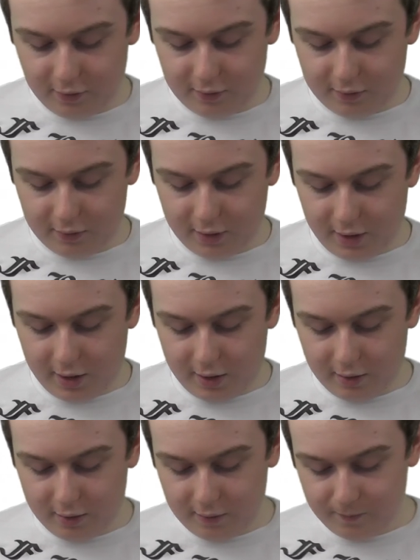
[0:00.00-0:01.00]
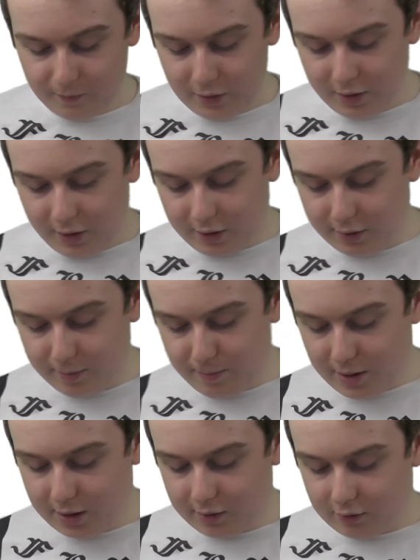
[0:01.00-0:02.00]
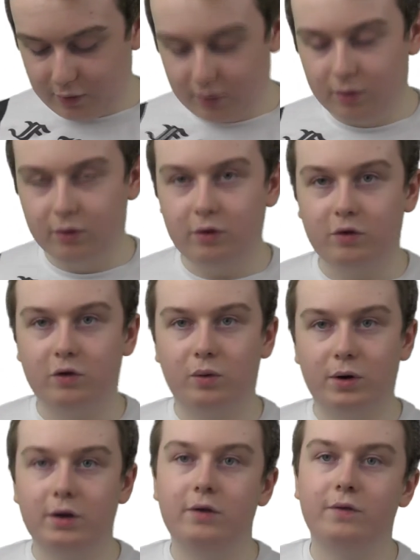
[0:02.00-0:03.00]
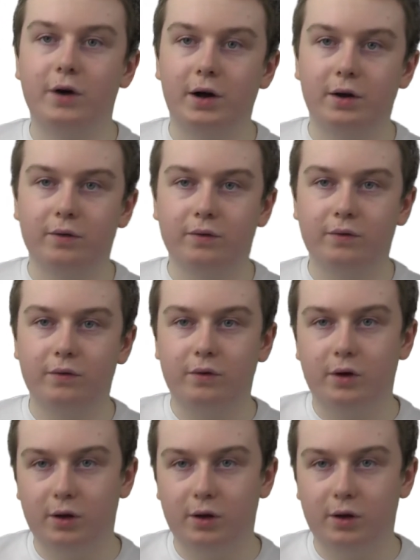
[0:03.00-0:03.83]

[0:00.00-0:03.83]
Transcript: into the air, and the max load is 25